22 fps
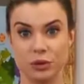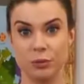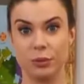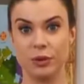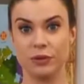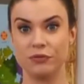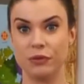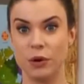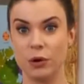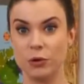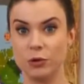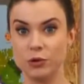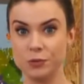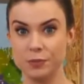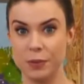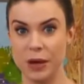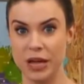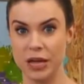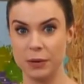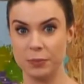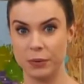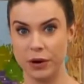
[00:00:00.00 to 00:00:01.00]
So we'll fold
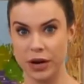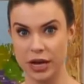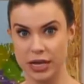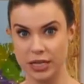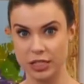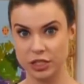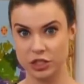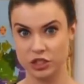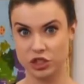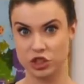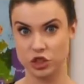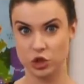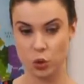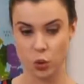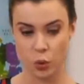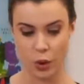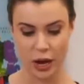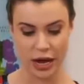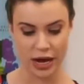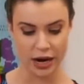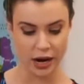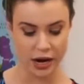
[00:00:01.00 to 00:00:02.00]
paper into
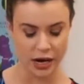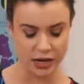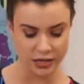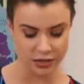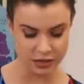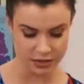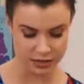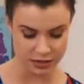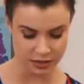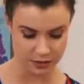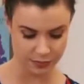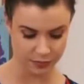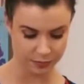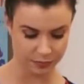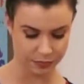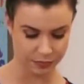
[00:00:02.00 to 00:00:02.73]
squares.